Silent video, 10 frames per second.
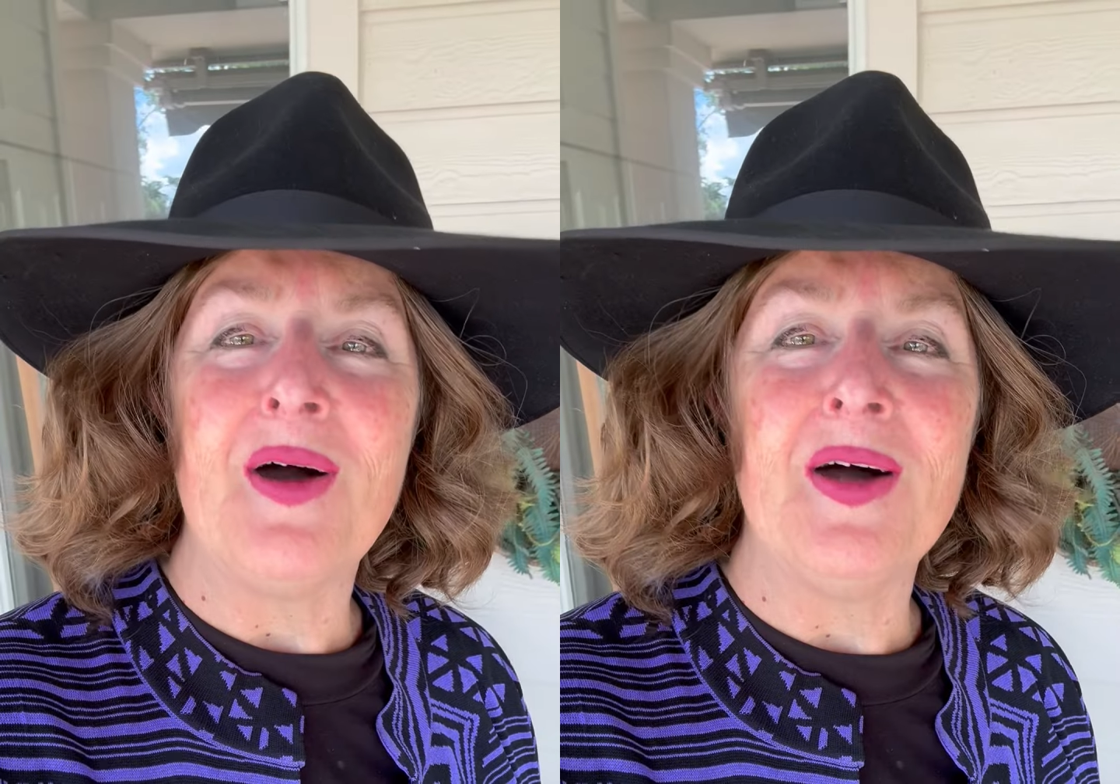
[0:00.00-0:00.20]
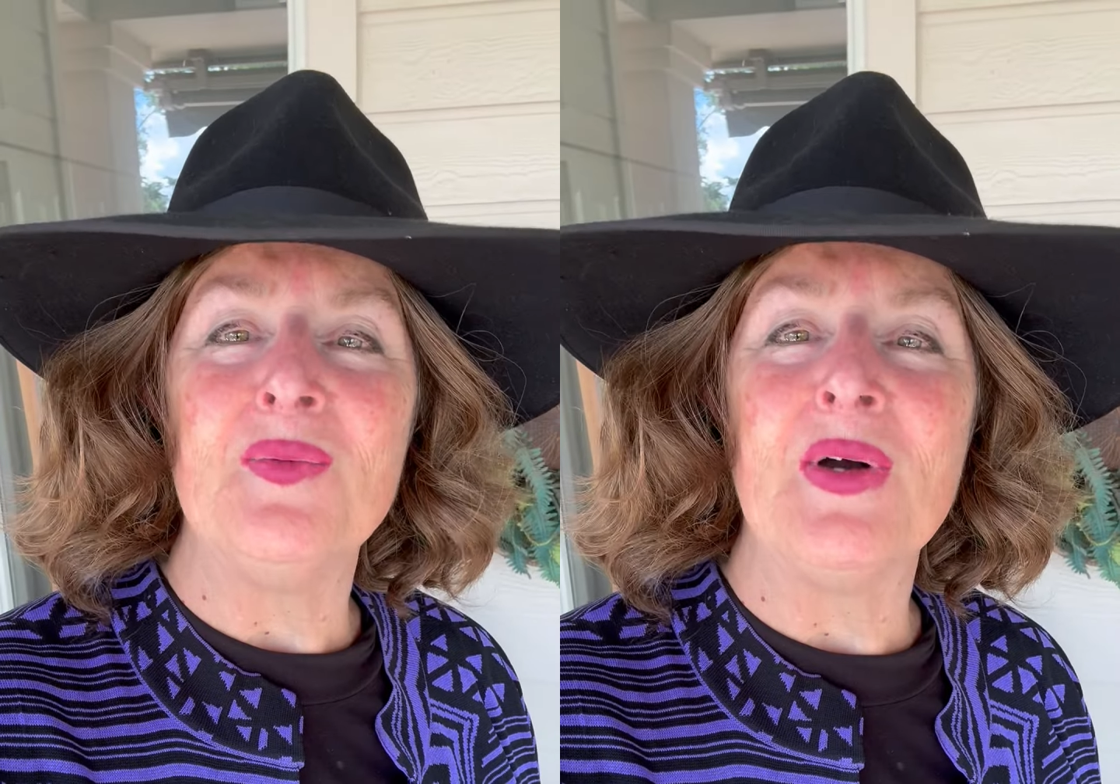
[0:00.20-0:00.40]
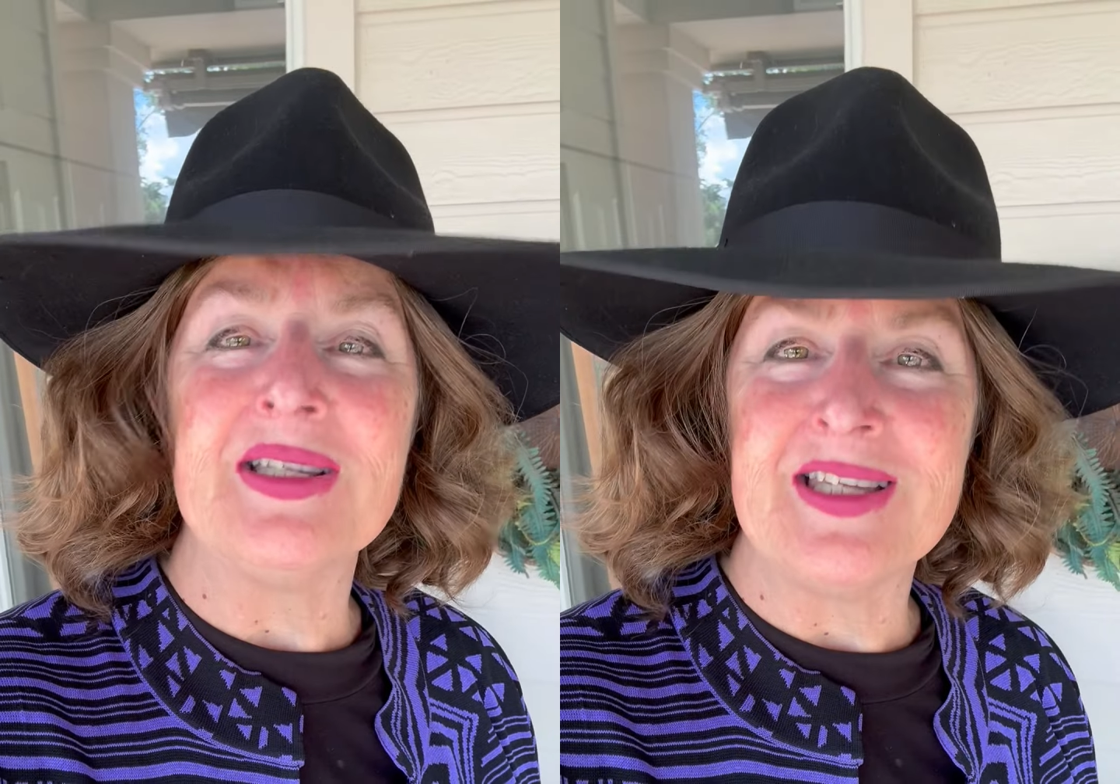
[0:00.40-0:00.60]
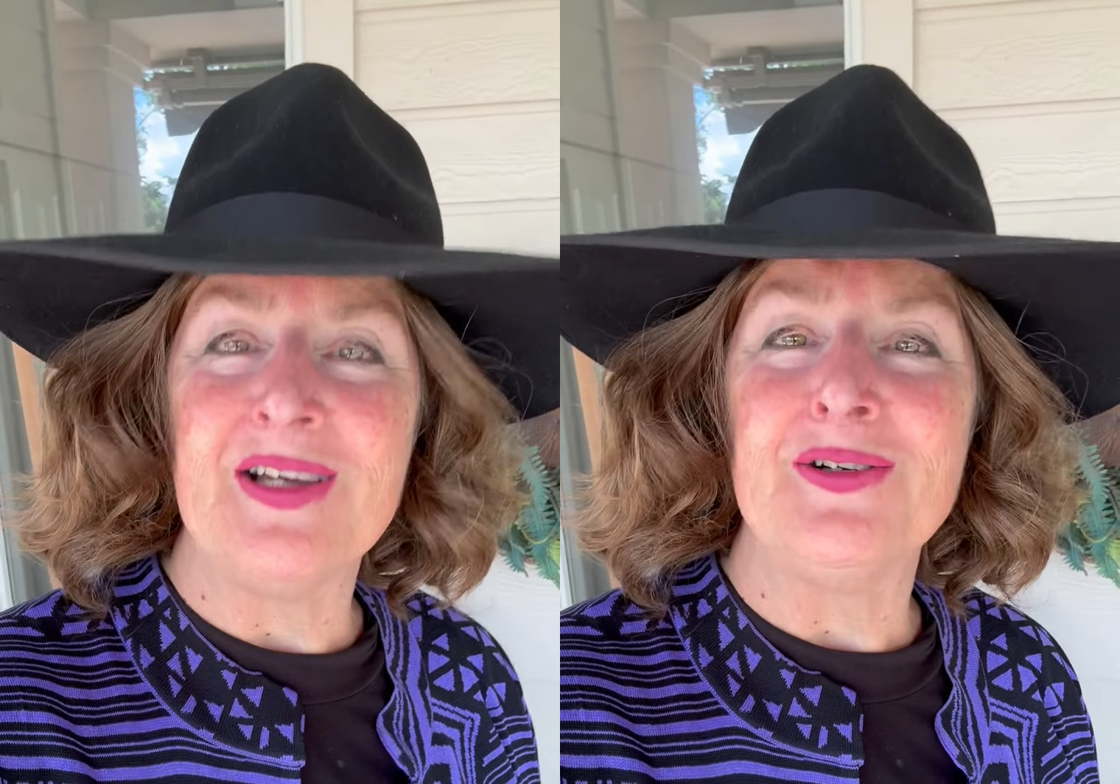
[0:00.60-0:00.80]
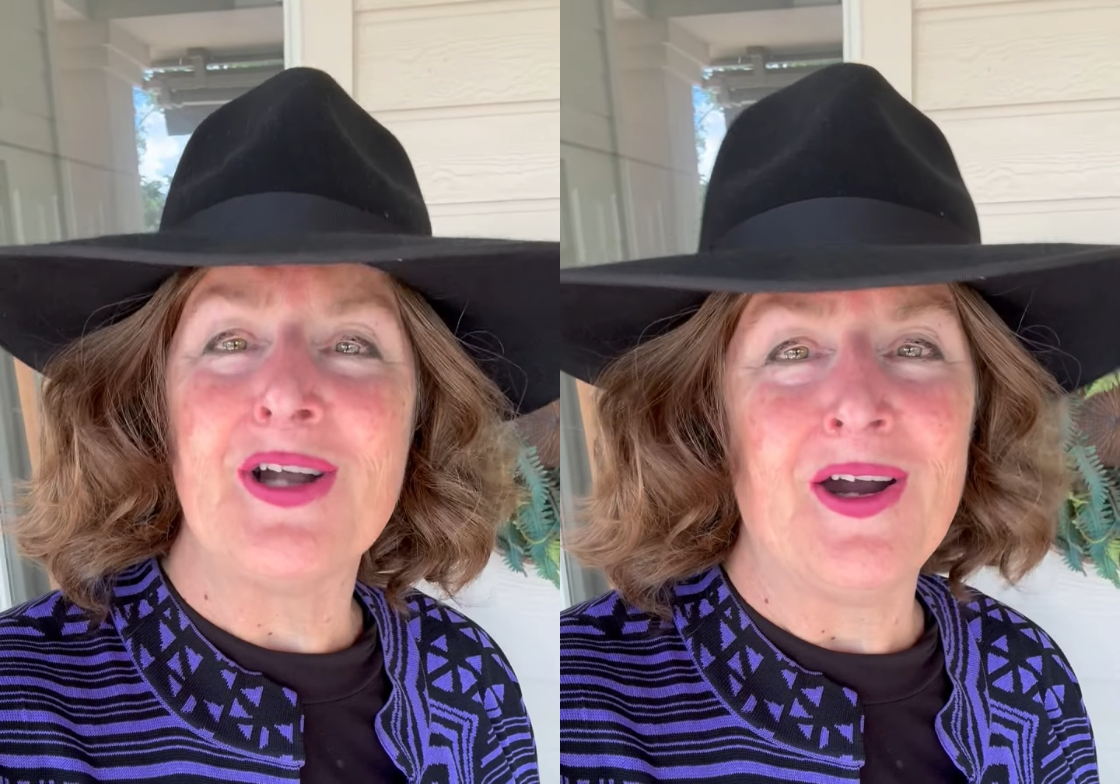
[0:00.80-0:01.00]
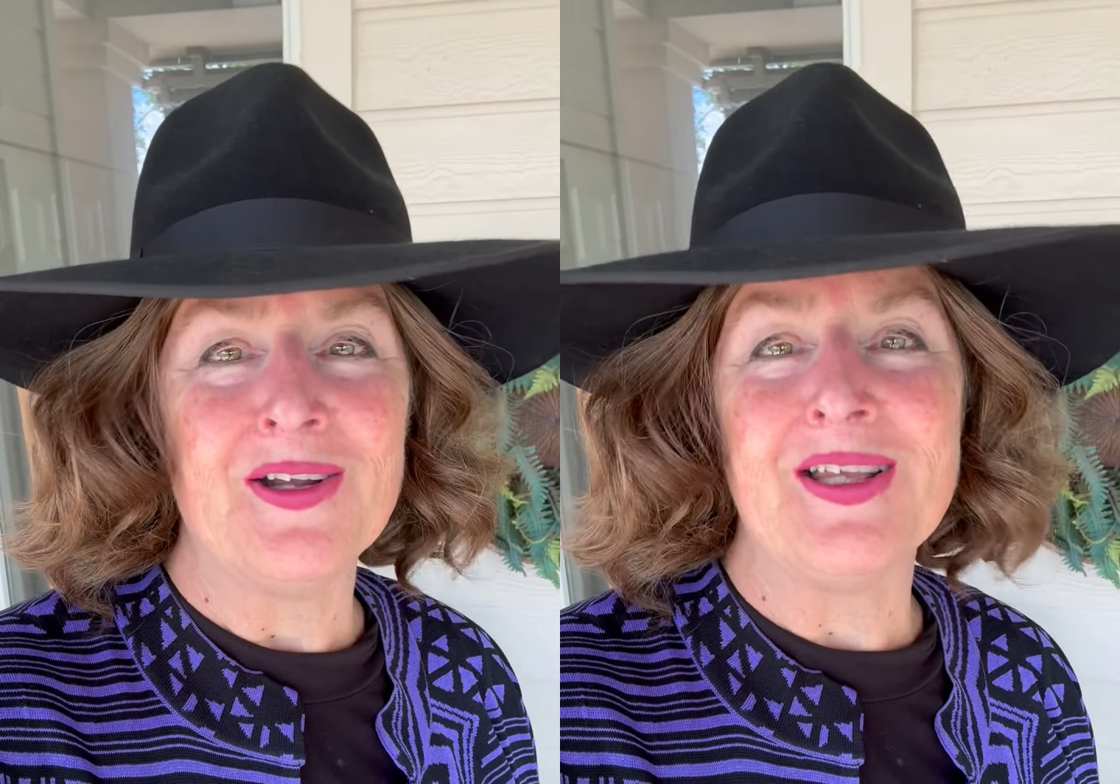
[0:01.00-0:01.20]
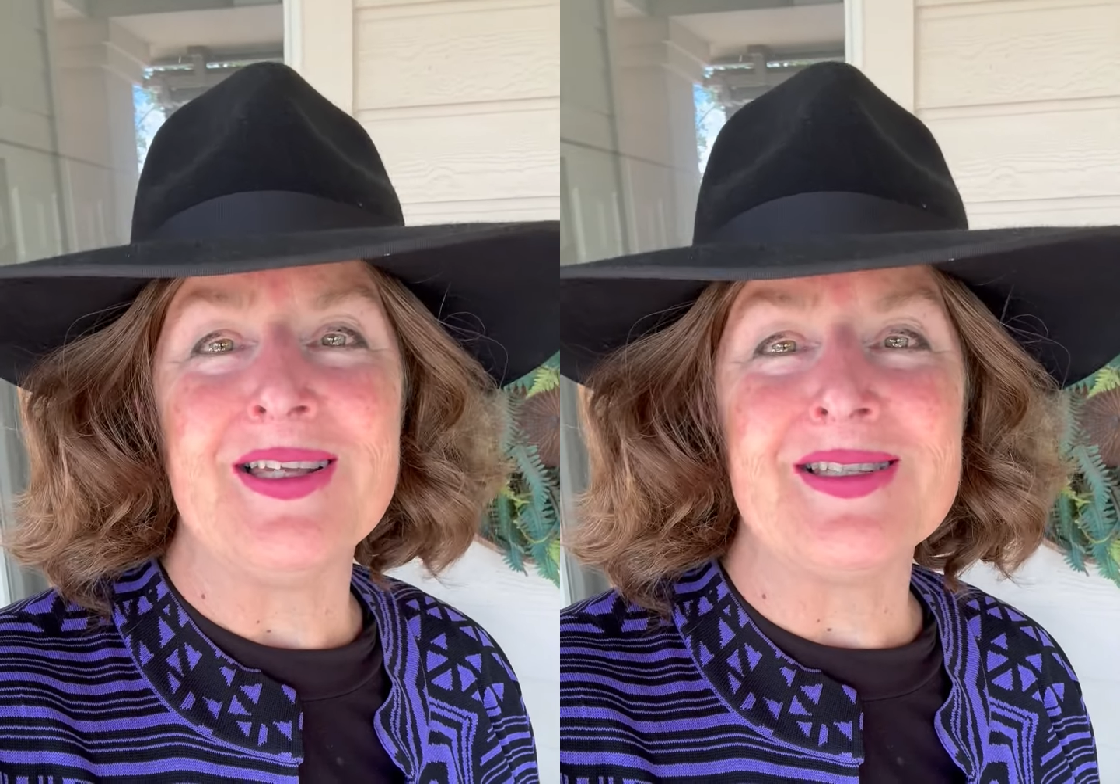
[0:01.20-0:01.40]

on what Dale Carnegie